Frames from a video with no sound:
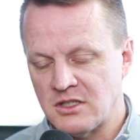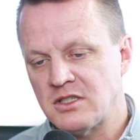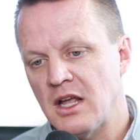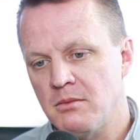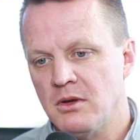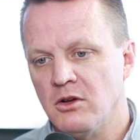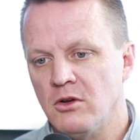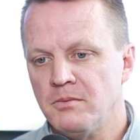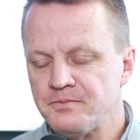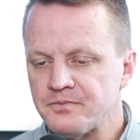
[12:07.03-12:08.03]
a state
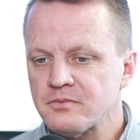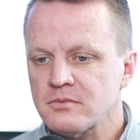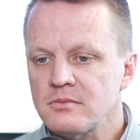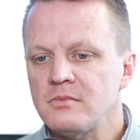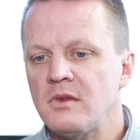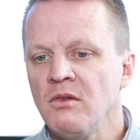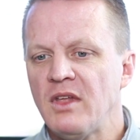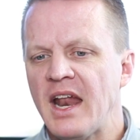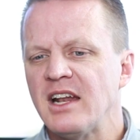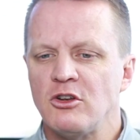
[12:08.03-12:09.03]
bill
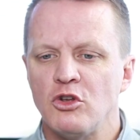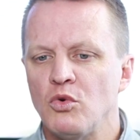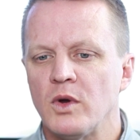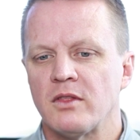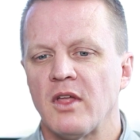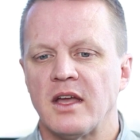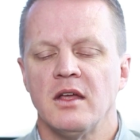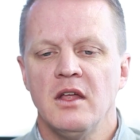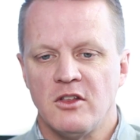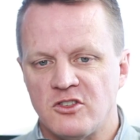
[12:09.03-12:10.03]
that had to do with
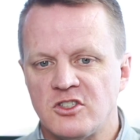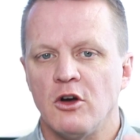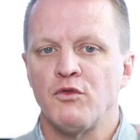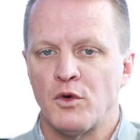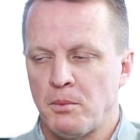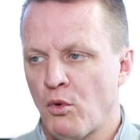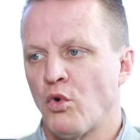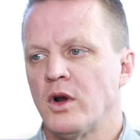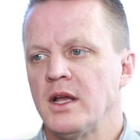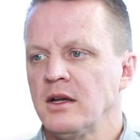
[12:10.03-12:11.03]
the
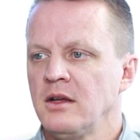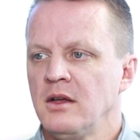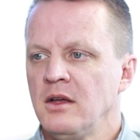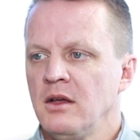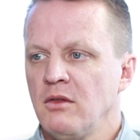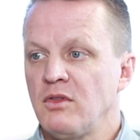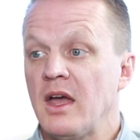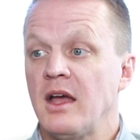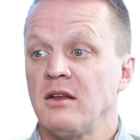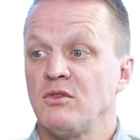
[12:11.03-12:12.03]
self-reporting
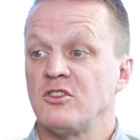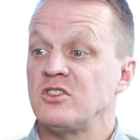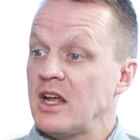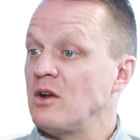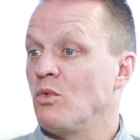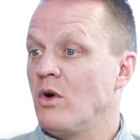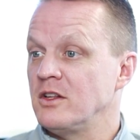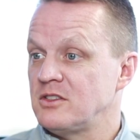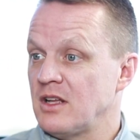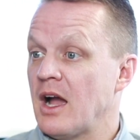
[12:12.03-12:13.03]
that the state
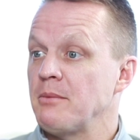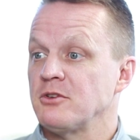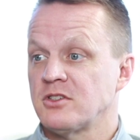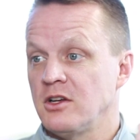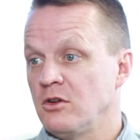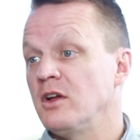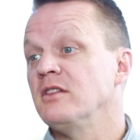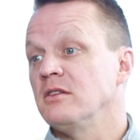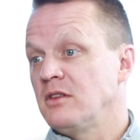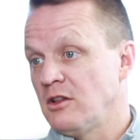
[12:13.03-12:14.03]
wants the hyperscale
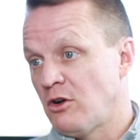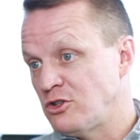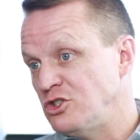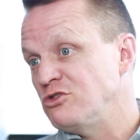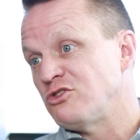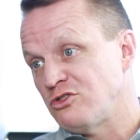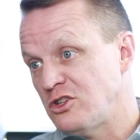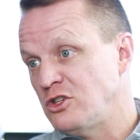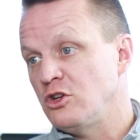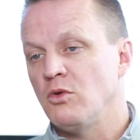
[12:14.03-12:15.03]
and the large users
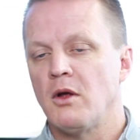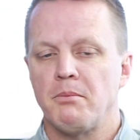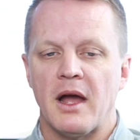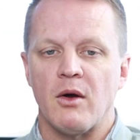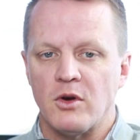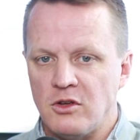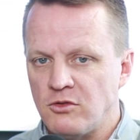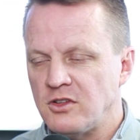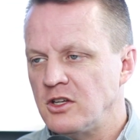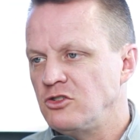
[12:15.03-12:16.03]
to do on power
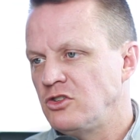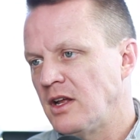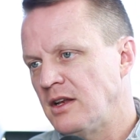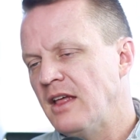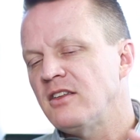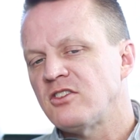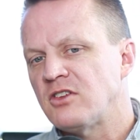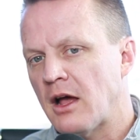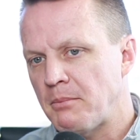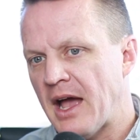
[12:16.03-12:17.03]
usage. And this is
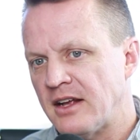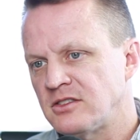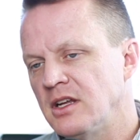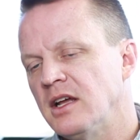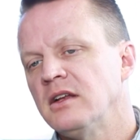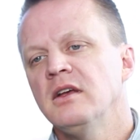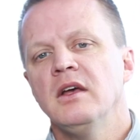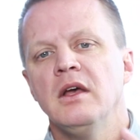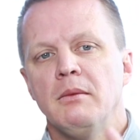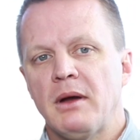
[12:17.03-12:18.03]
not passed yet.
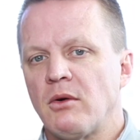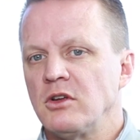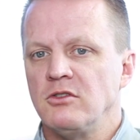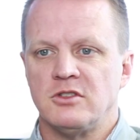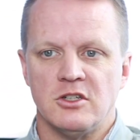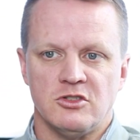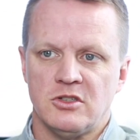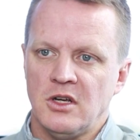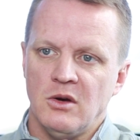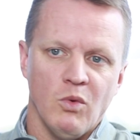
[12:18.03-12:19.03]
Power usage,
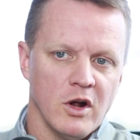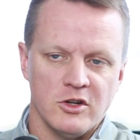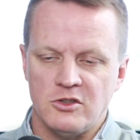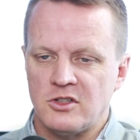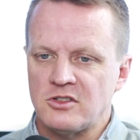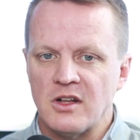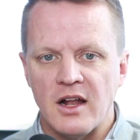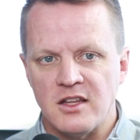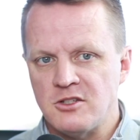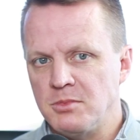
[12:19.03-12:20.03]
water usage. A lot
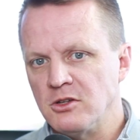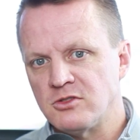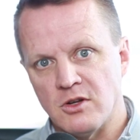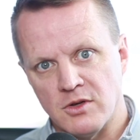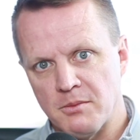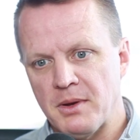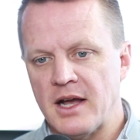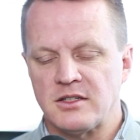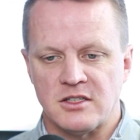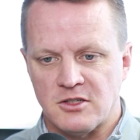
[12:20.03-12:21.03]
of these bills don't get
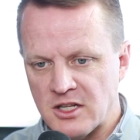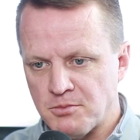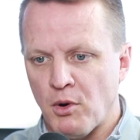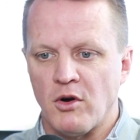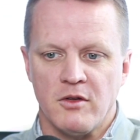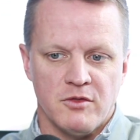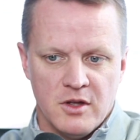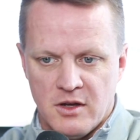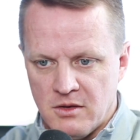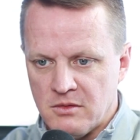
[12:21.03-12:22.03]
passed. It's part of
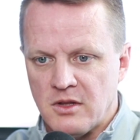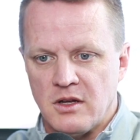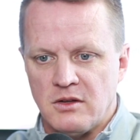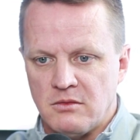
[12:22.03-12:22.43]
the